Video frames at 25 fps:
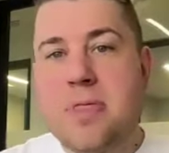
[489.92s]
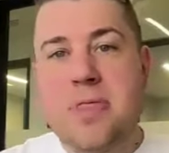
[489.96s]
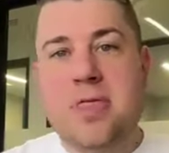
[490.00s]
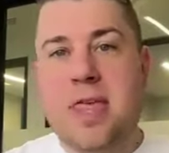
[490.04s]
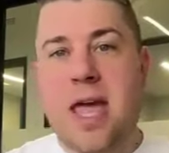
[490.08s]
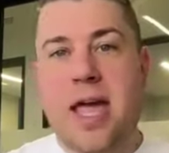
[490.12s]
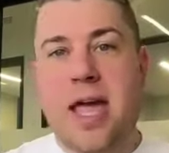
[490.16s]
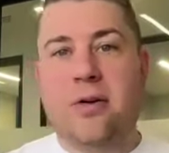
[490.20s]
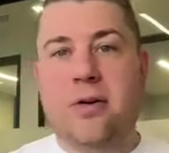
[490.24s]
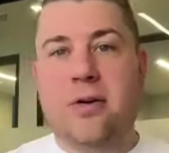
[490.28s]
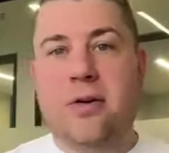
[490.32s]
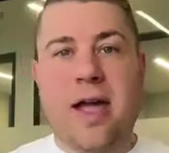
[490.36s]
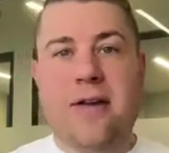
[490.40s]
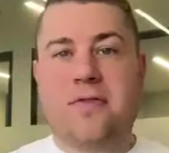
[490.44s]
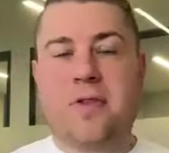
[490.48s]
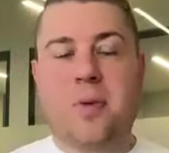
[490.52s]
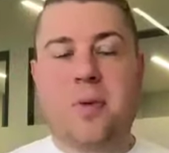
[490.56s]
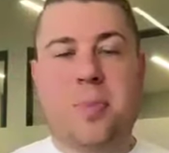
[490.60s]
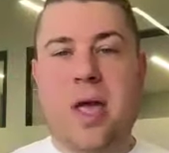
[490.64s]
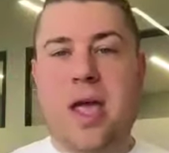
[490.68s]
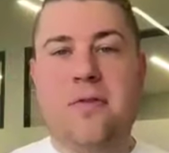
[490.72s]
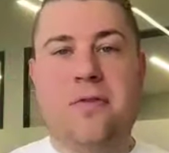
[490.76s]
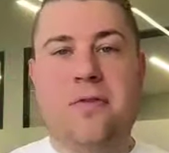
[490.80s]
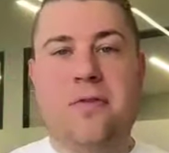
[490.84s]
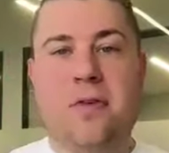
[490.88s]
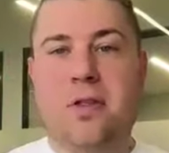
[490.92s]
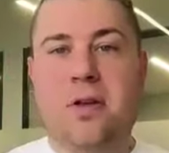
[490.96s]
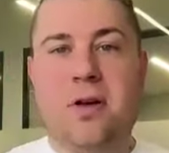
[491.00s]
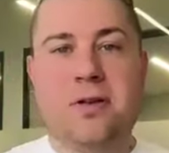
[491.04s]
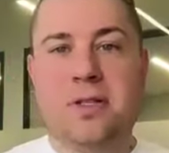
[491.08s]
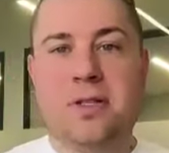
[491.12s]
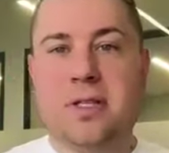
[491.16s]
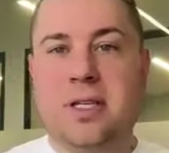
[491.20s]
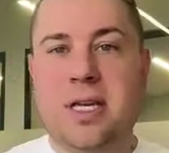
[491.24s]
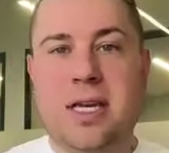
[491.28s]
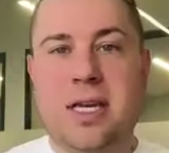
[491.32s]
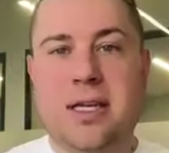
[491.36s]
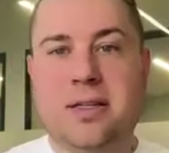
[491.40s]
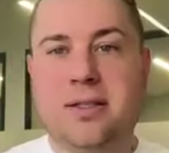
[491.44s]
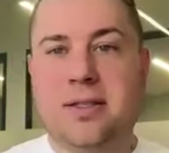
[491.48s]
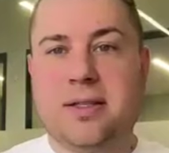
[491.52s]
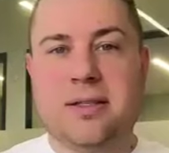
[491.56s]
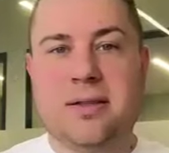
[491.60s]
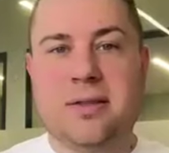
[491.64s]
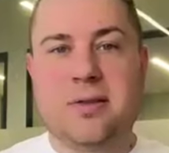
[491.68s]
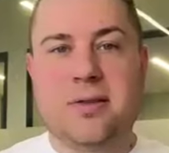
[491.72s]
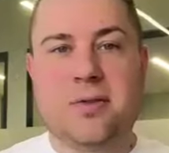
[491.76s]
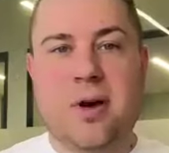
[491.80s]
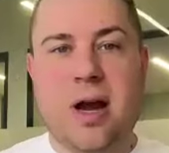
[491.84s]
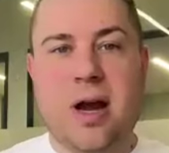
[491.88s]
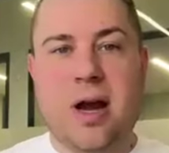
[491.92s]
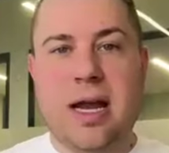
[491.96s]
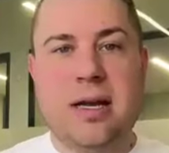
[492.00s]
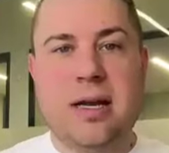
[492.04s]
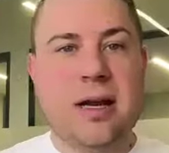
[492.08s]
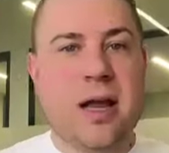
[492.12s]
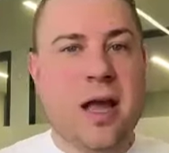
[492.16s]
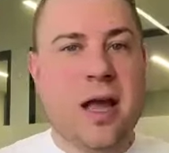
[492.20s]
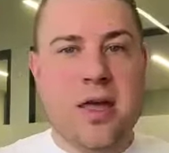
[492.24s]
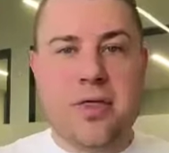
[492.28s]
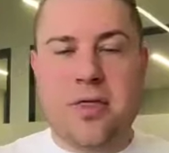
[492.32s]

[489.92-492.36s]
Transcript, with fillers: They don't have to pay for their seats, right?